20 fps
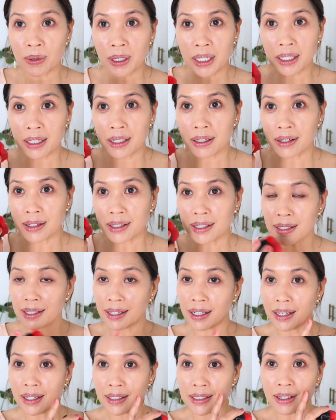right here, it,
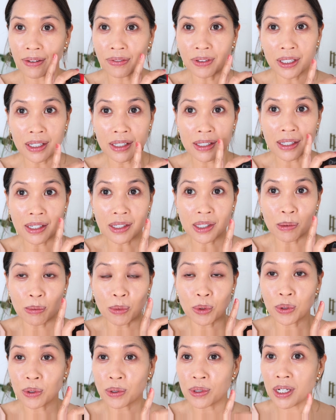it definitely is a
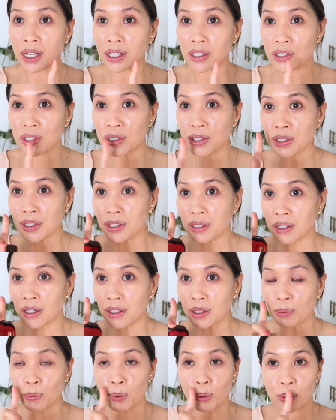smoother texture
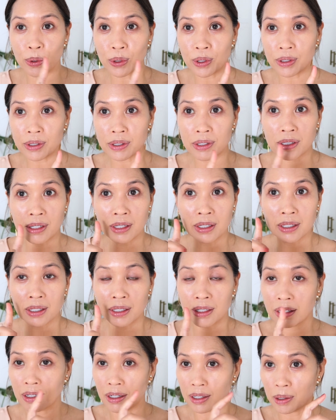on the pores
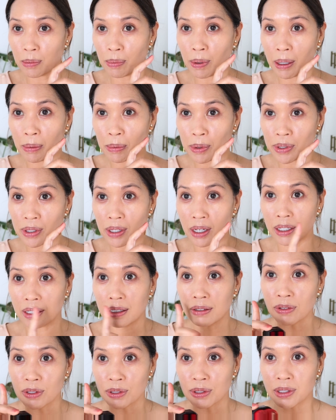on the primer
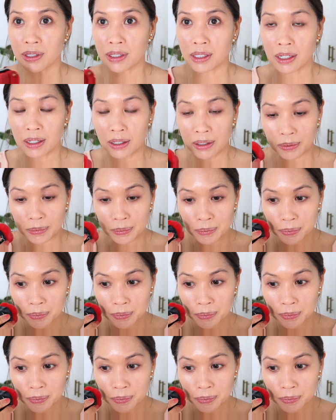side versus here.